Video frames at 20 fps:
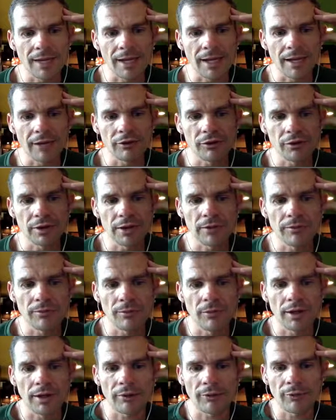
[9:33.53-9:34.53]
And to give
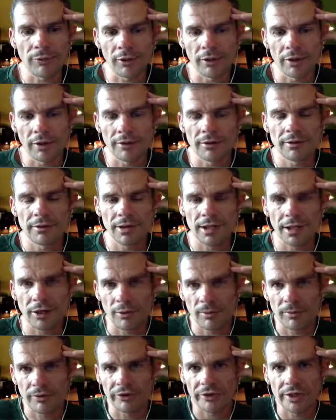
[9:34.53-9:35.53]
my full-on
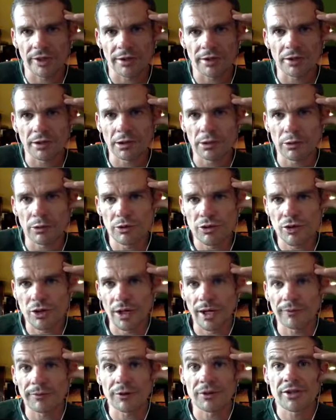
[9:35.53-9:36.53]
100% conclusion,
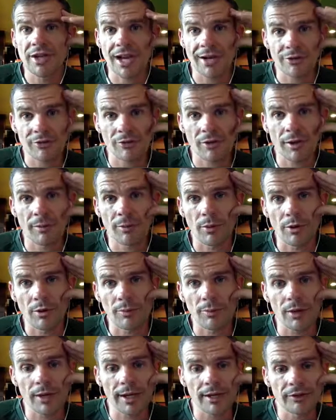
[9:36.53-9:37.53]
I'd have to test ride
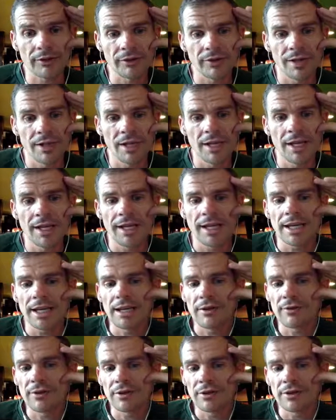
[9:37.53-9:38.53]
both bikes.
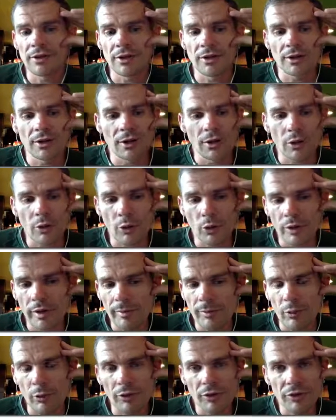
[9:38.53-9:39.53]
If you'd already
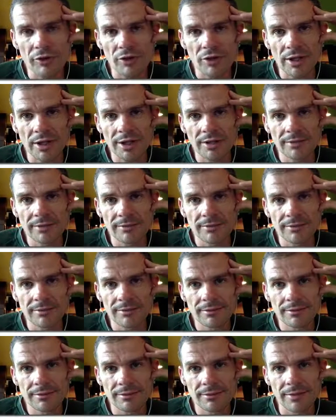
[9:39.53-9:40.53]
bought the Giant,
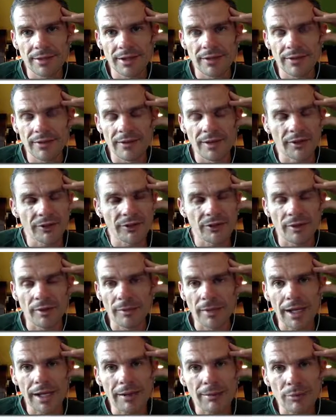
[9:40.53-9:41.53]
then that's not a
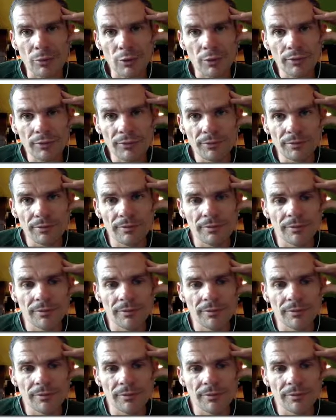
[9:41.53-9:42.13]
bad move,